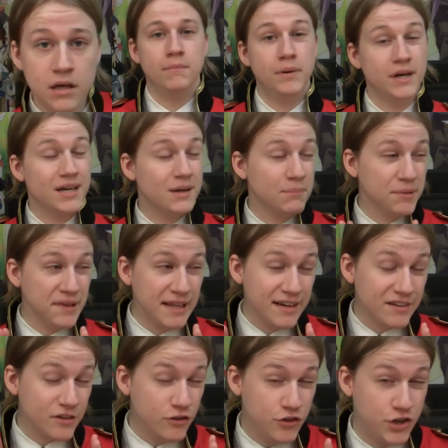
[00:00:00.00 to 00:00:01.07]
But a
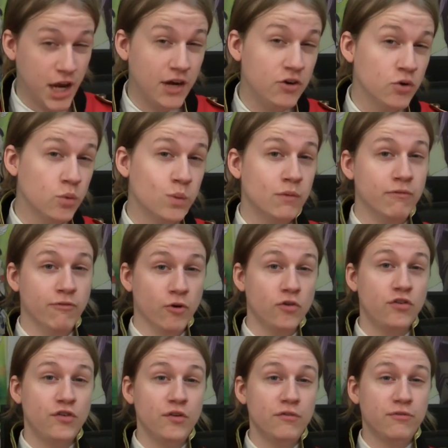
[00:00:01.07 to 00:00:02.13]
complete gender
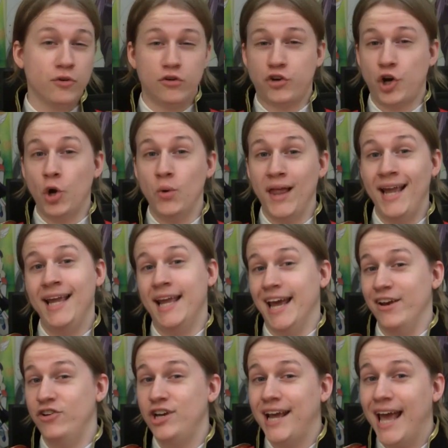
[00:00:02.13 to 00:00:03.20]
reversal for a show like
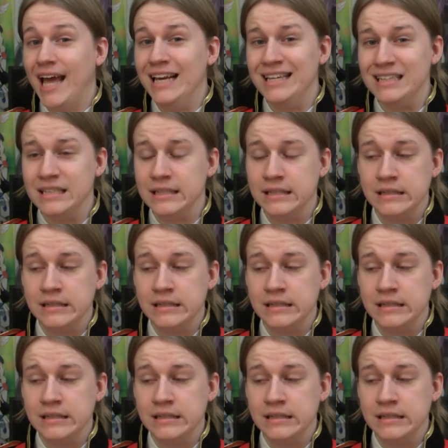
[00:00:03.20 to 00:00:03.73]
Genshiken?